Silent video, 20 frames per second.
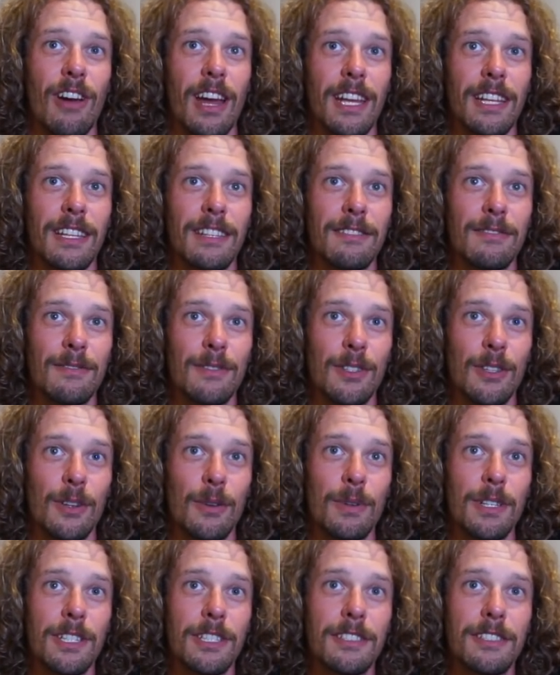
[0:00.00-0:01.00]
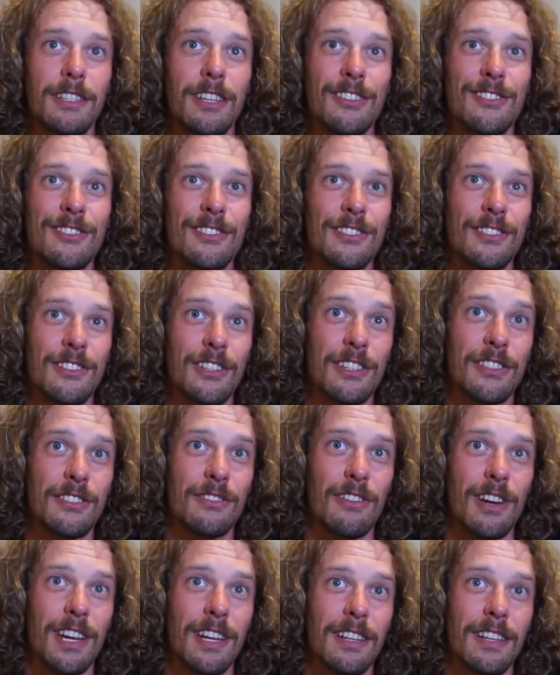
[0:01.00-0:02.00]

right. You know what is that? Just right.